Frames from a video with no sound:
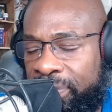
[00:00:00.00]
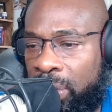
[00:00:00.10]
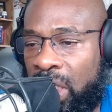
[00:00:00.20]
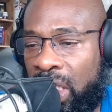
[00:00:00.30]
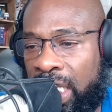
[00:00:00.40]
have
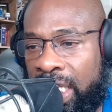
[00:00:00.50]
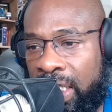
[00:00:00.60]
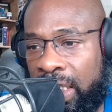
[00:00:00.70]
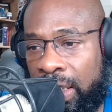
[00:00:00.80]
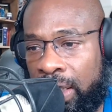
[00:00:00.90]

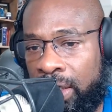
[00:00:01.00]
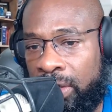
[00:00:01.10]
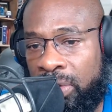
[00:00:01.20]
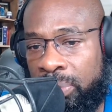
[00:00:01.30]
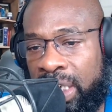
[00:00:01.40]
plenty
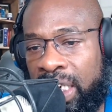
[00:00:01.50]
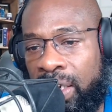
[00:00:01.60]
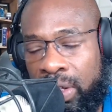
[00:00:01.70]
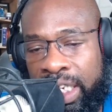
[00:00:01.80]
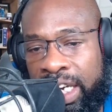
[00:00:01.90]
to be
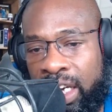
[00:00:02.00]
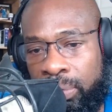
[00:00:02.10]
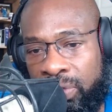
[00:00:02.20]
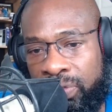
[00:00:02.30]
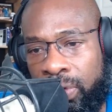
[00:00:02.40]
held
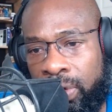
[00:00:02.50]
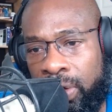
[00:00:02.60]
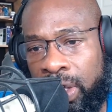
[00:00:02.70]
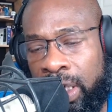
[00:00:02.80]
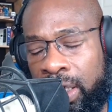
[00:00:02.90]
accountable
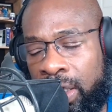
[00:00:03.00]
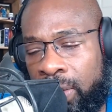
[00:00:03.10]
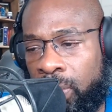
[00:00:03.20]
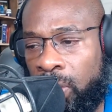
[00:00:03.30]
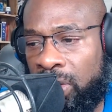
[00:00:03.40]
for in, in
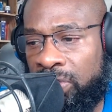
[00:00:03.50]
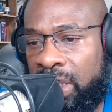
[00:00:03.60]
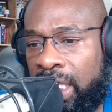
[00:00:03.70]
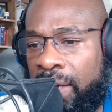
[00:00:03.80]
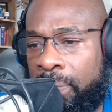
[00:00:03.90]
the world of
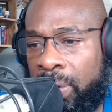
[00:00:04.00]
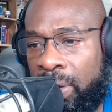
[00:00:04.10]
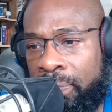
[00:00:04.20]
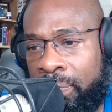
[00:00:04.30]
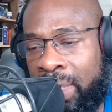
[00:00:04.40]
tech.
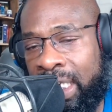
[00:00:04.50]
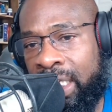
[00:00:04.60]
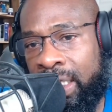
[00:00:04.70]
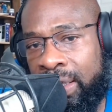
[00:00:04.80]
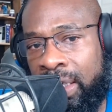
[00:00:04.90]
But my
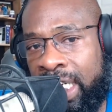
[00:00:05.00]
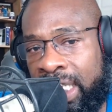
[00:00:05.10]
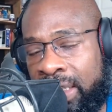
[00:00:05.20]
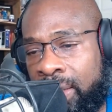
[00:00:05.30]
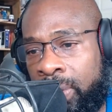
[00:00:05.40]
God,
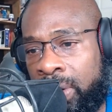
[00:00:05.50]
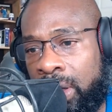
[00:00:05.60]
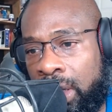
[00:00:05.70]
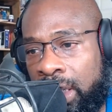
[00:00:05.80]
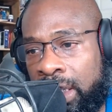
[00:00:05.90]
guys, come
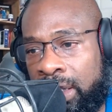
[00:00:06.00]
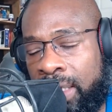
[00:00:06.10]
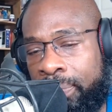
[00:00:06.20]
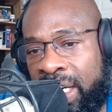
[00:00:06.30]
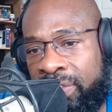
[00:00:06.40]
on, let, let's
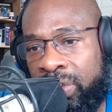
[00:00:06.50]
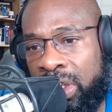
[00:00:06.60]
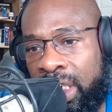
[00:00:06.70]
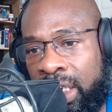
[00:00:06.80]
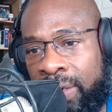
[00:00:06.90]
step back for
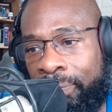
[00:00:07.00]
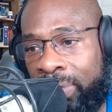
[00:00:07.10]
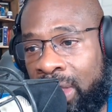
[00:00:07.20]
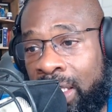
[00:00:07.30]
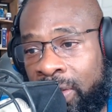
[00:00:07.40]
a second.
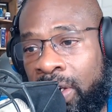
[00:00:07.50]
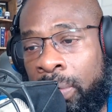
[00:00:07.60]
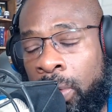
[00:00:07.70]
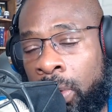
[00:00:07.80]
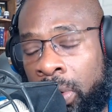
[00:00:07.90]
There
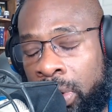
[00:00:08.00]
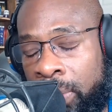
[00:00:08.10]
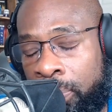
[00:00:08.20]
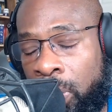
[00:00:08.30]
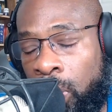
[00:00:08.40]
are
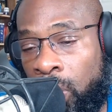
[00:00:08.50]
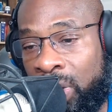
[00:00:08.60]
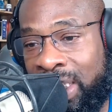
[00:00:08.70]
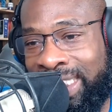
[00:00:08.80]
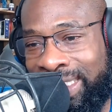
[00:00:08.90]

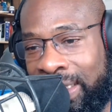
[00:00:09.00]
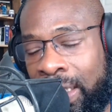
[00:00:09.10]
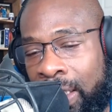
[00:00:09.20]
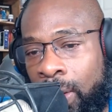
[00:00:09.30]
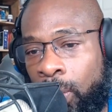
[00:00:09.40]
employees
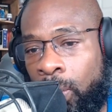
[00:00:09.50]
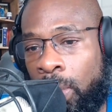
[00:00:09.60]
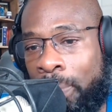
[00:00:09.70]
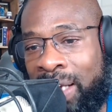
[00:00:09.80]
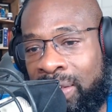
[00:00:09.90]

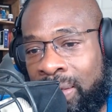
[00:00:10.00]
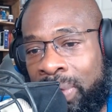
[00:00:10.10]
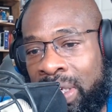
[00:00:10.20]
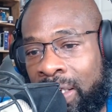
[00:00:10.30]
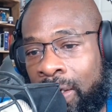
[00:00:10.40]
who are about to
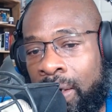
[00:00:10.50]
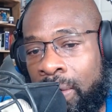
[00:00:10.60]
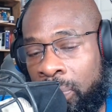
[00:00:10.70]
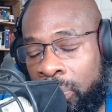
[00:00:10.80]
be